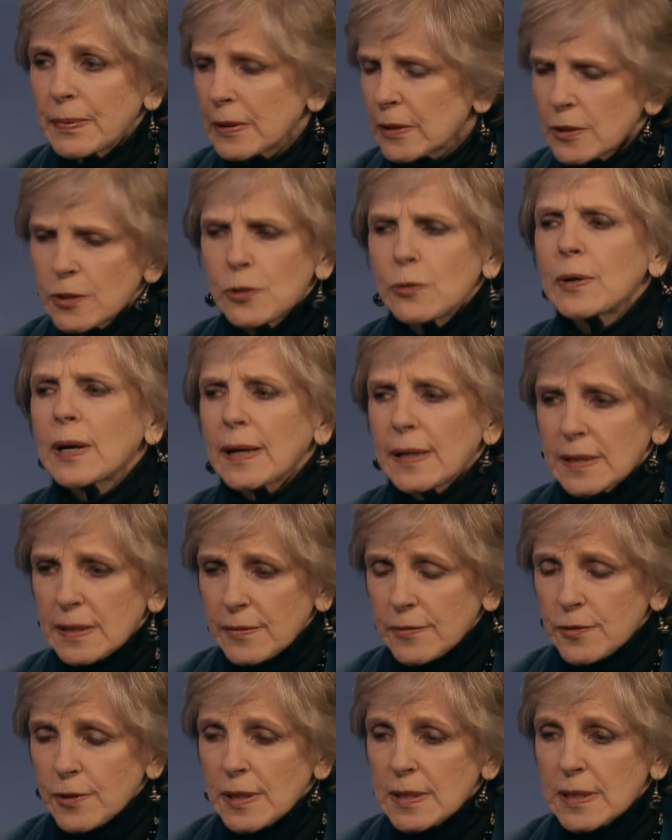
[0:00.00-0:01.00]
two kinds
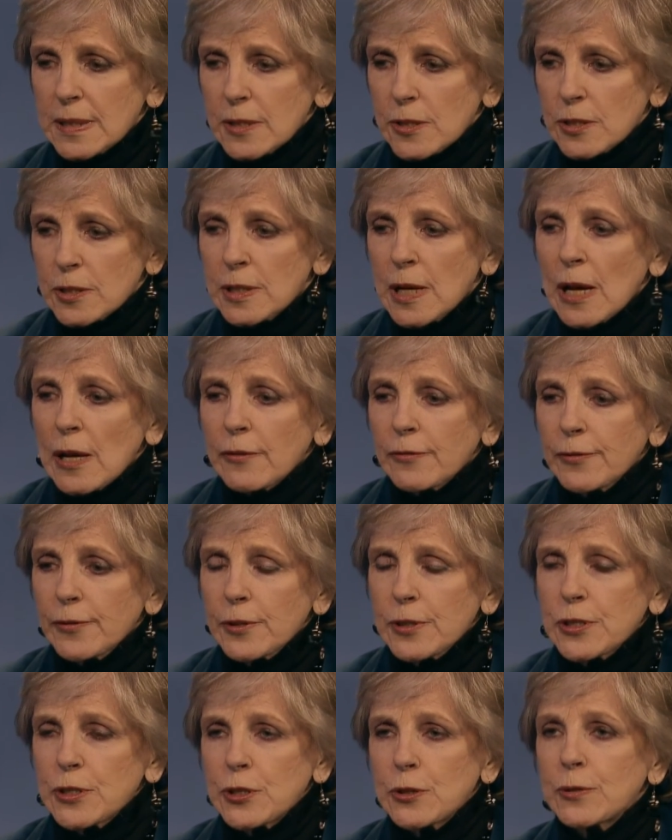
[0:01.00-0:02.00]
of transitions.
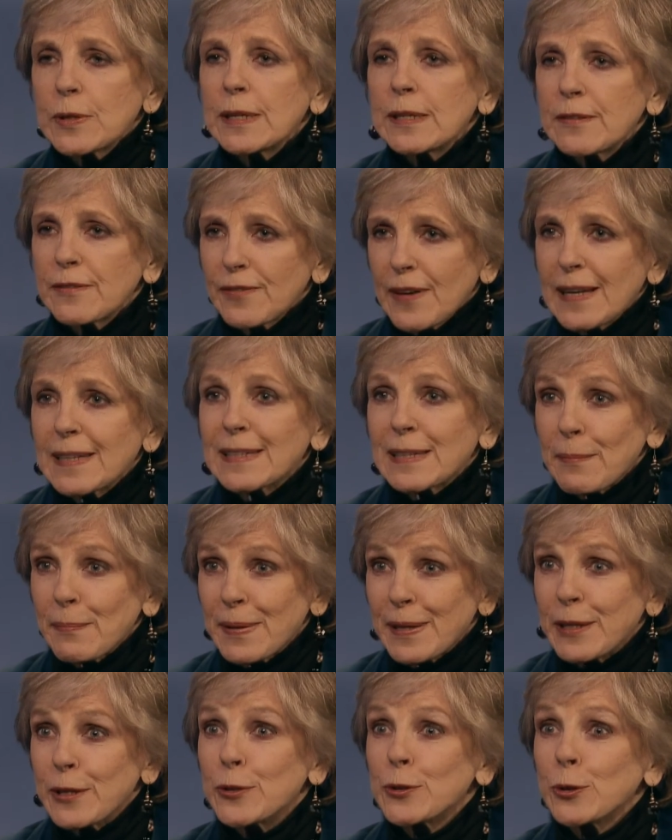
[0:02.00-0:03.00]
First, you need to find
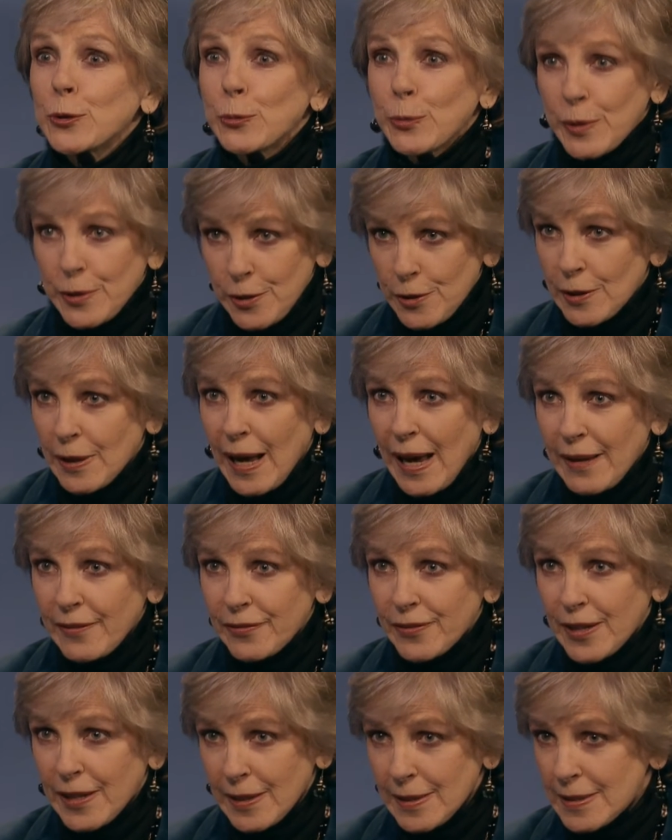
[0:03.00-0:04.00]
something to do with your
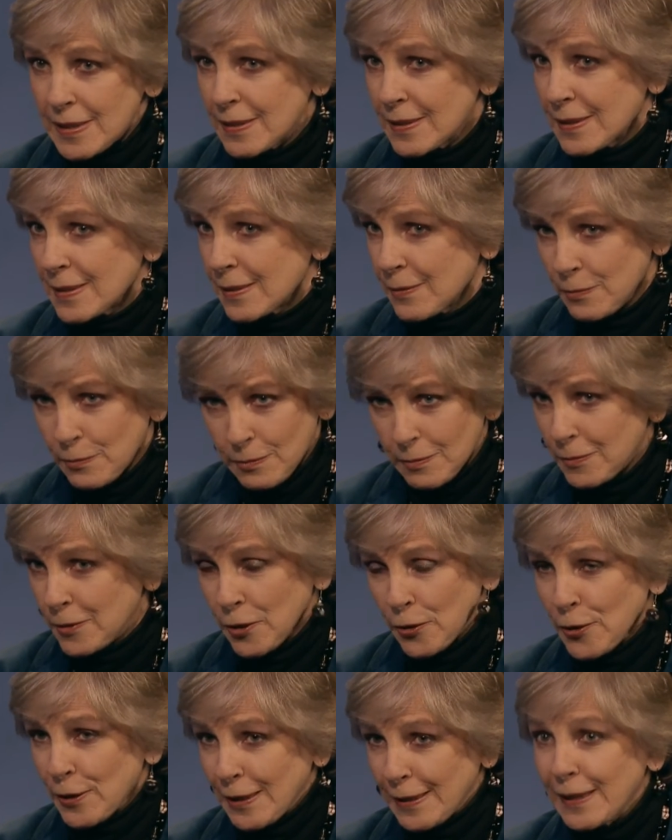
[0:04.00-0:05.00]
life, because
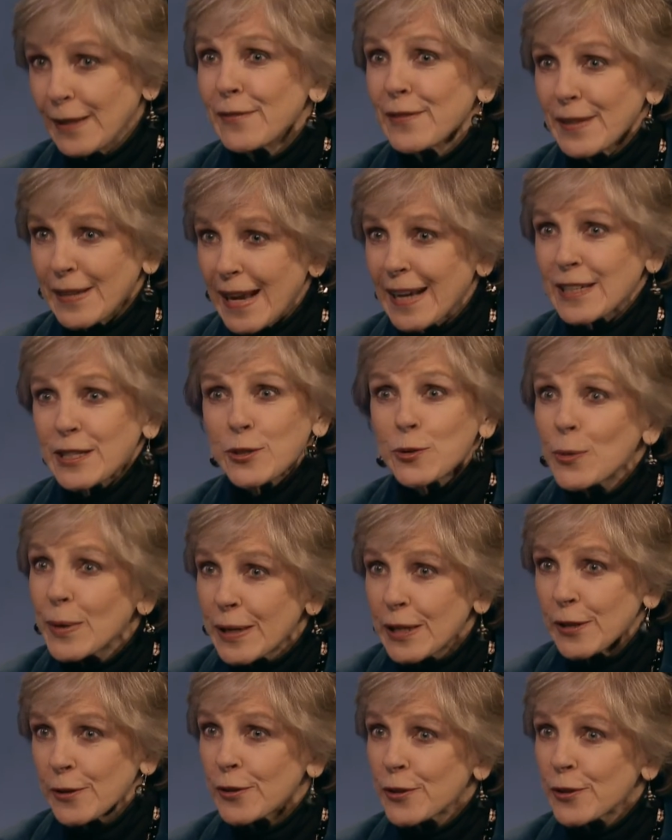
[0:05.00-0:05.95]
you're going to live the next twenty or